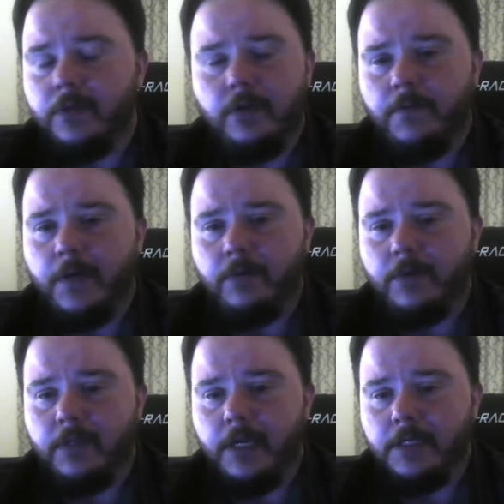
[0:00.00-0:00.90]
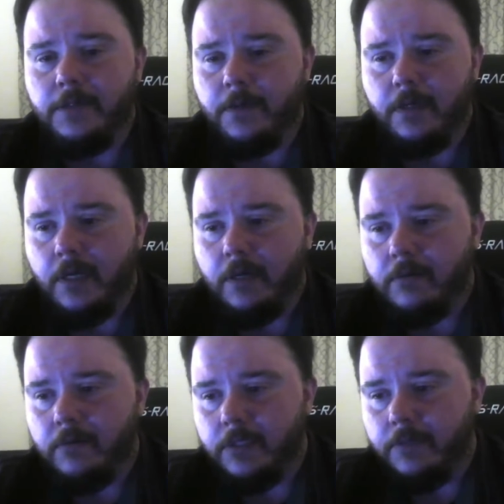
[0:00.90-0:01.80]
You know, if I don't know the answer, I, I
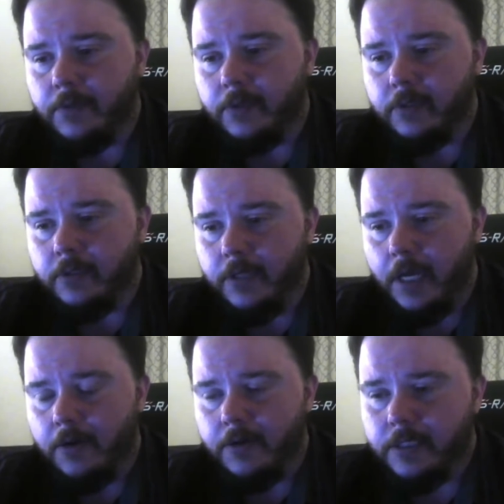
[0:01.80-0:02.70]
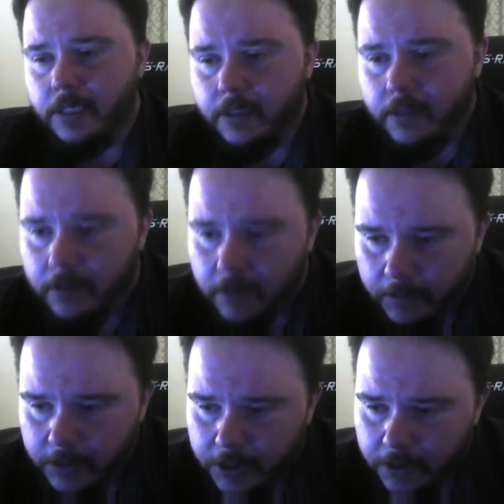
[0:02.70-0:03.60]
always love to learn. So yeah, go ahead and send it. I
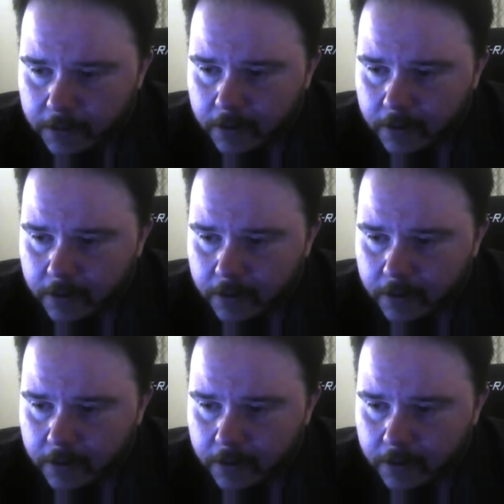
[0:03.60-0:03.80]
appreciate it.